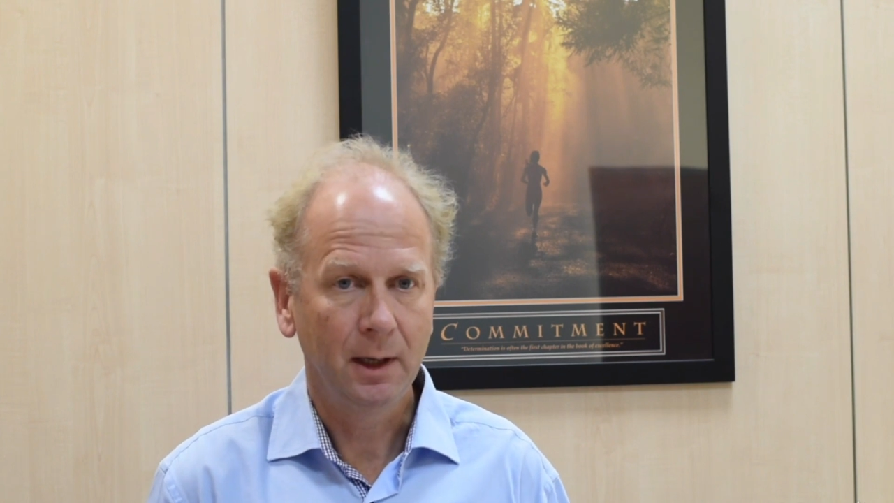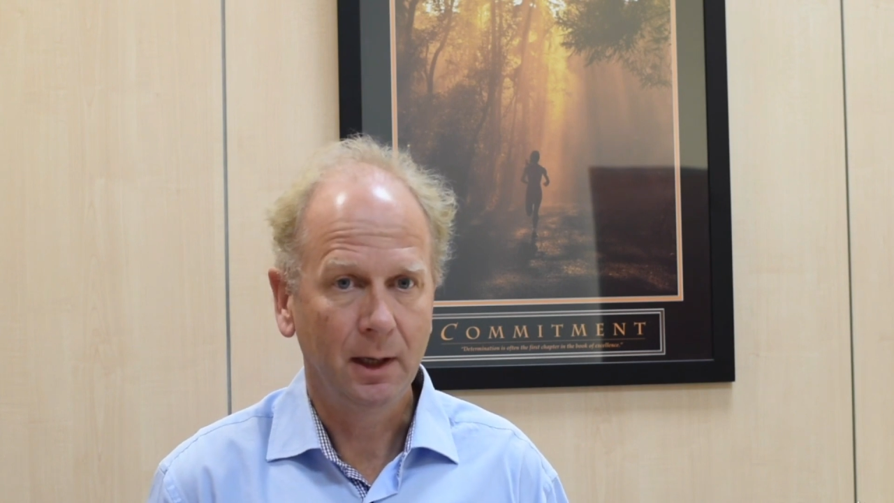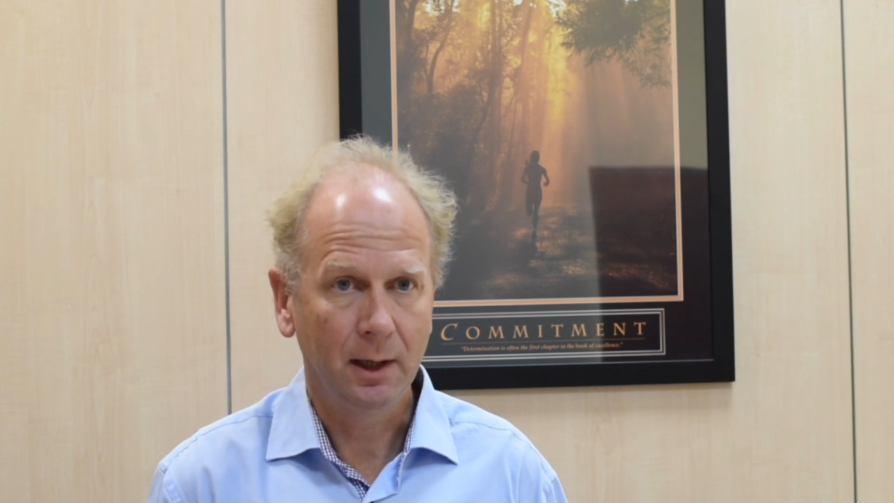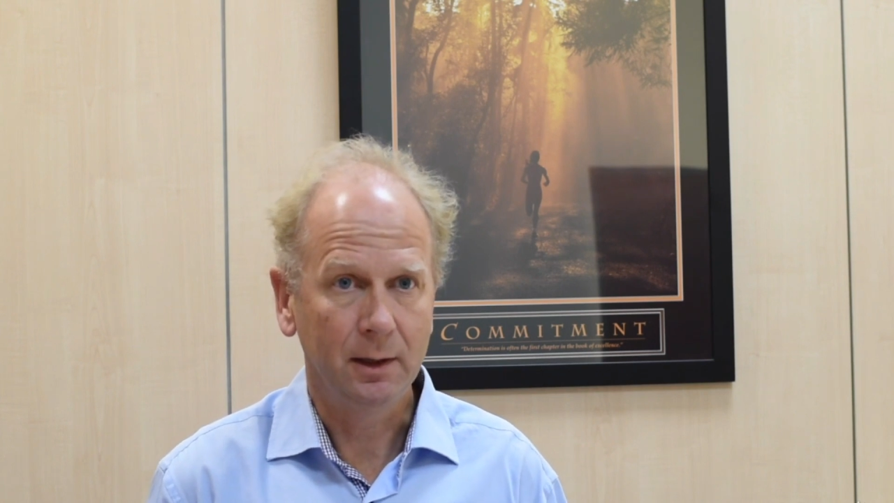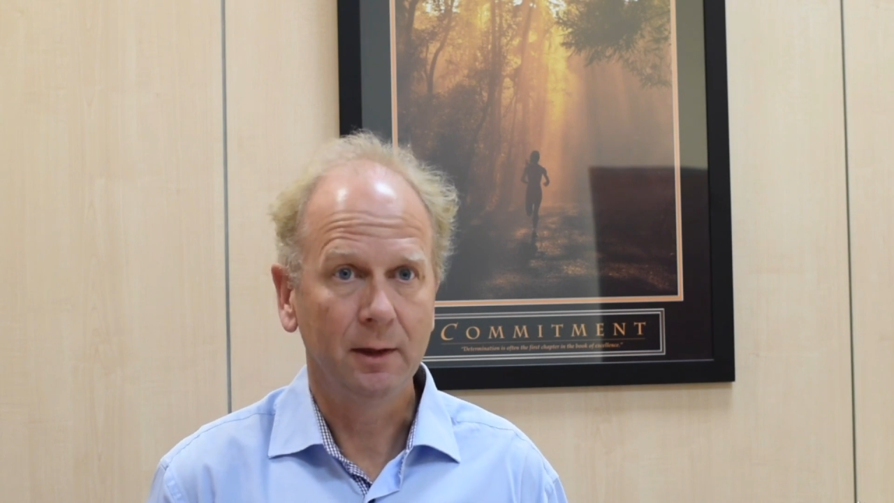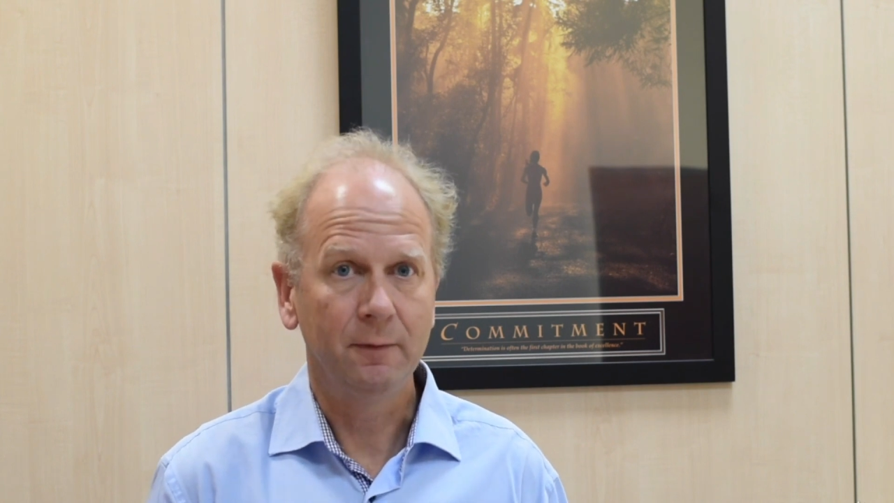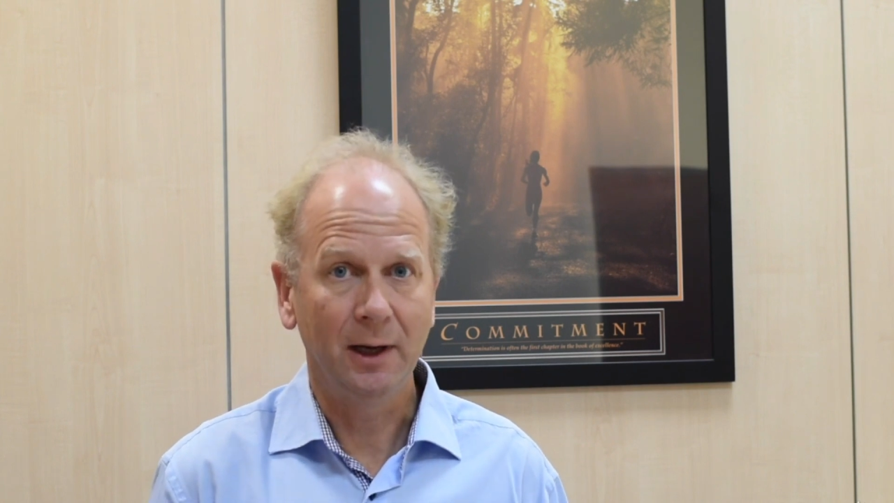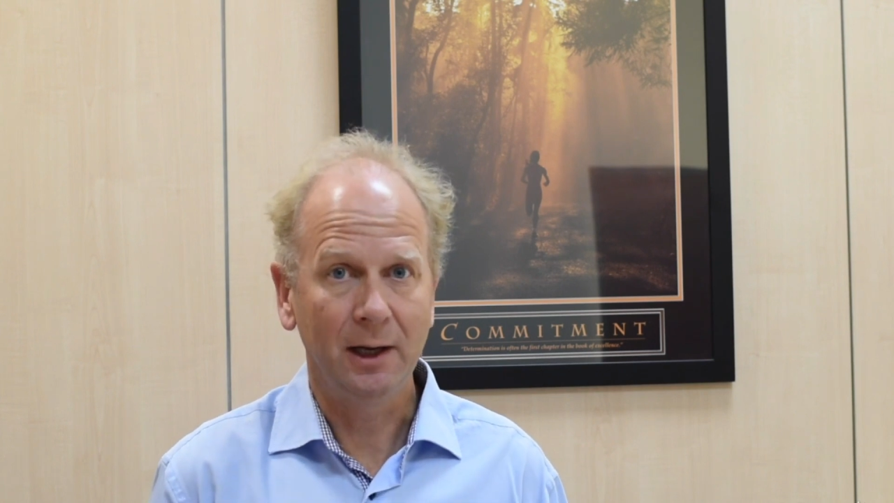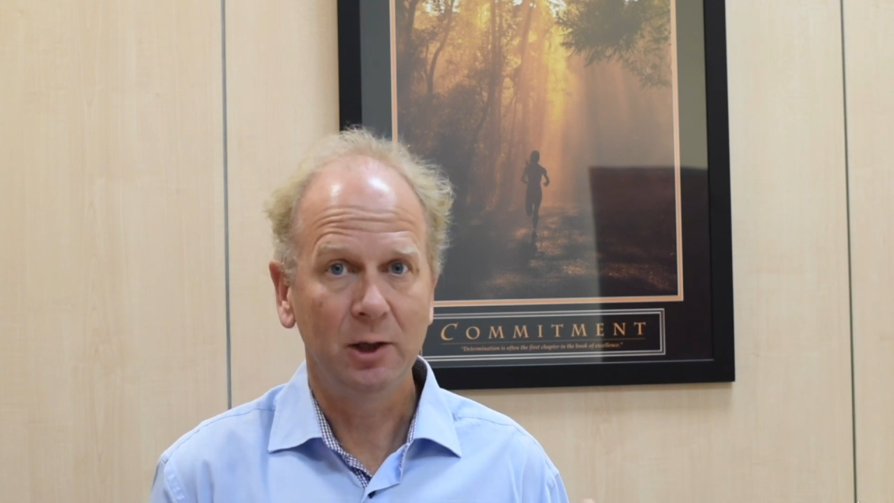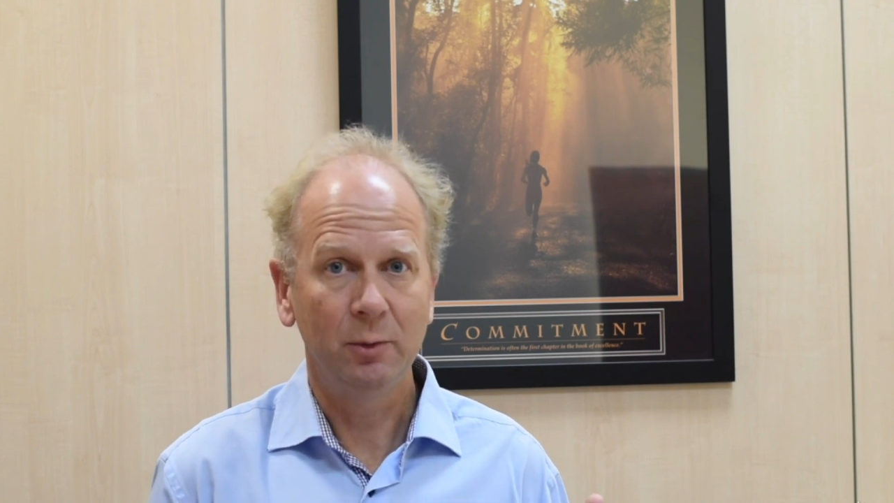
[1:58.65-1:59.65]
uh, and the
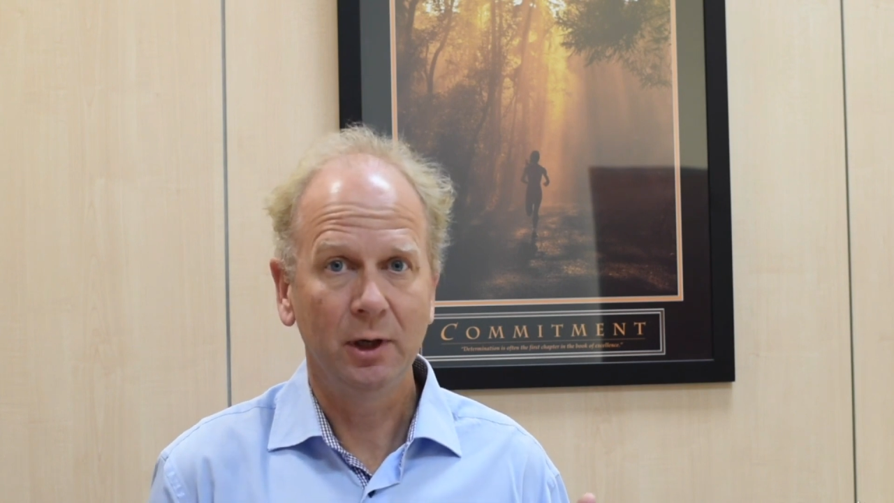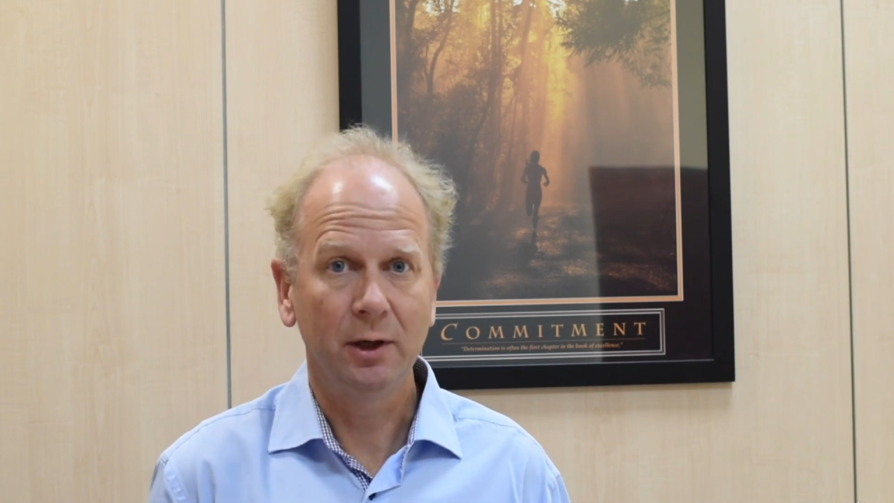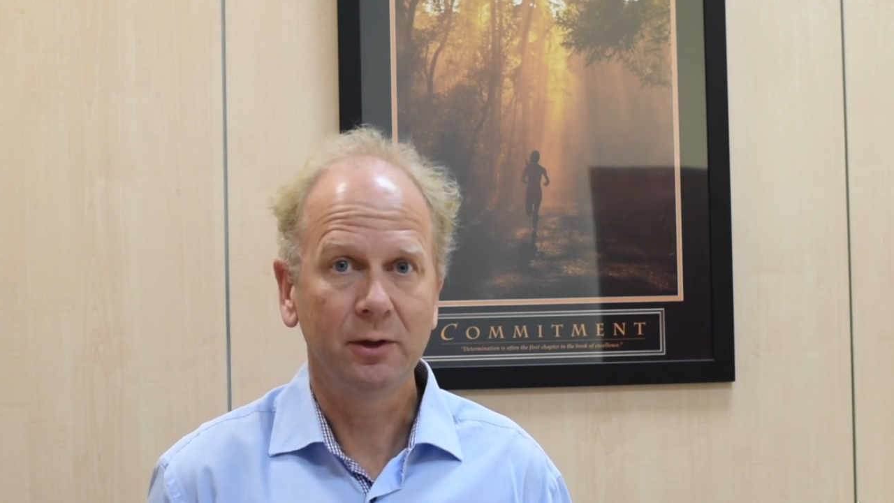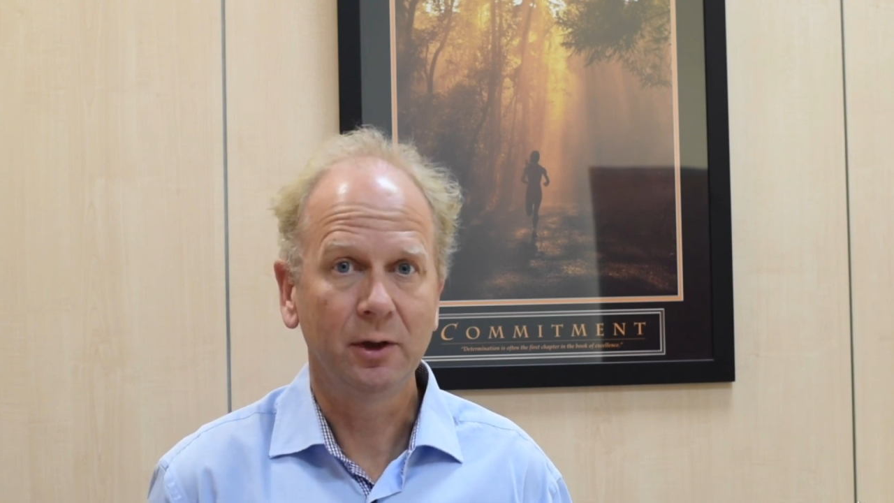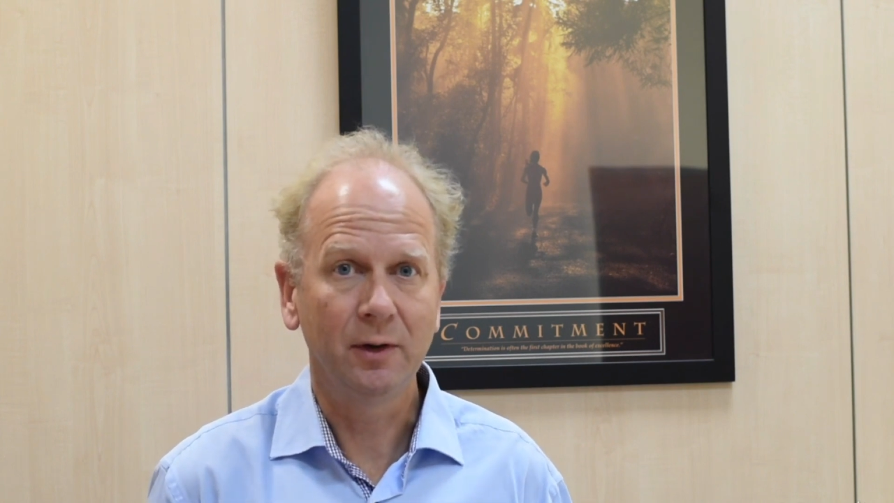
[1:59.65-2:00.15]
value we are to